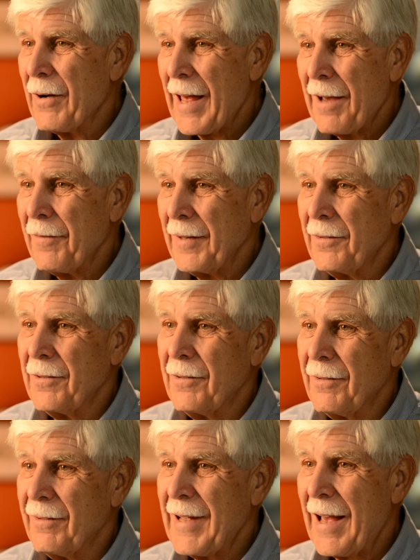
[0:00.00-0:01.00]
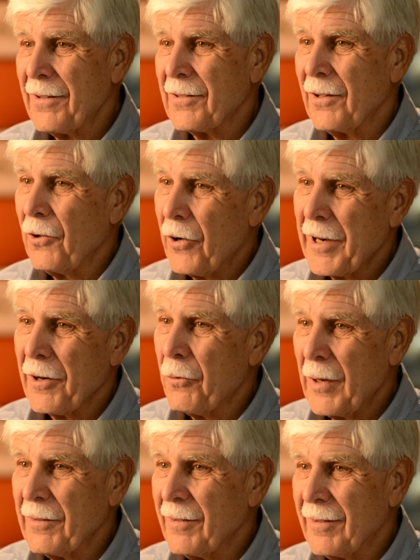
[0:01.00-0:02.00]
having to ask a lawyer
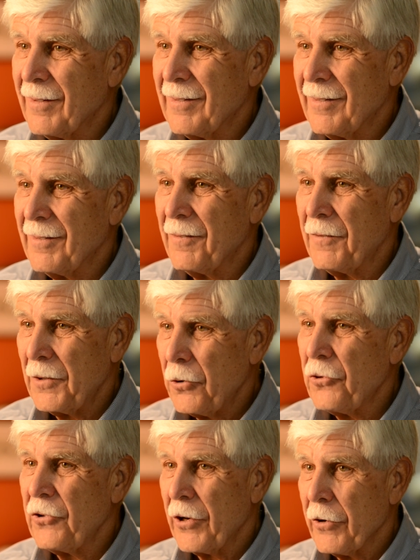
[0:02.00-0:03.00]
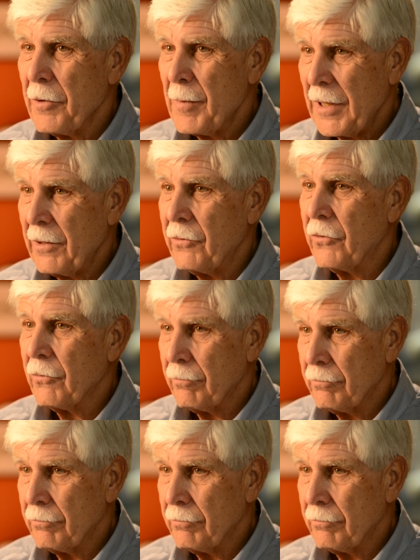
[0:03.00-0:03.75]
what fiduciary means.